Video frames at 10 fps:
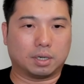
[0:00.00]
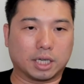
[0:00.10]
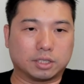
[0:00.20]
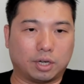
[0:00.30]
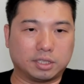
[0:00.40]
Okay,
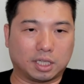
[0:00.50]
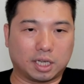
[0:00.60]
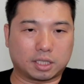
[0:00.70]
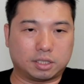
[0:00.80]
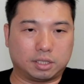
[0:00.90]
so I
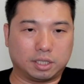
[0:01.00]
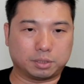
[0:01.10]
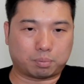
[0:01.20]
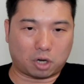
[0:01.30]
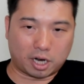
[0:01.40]
select this
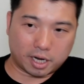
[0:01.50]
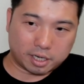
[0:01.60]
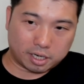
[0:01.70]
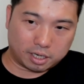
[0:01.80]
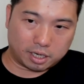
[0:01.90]
product
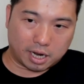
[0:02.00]
and then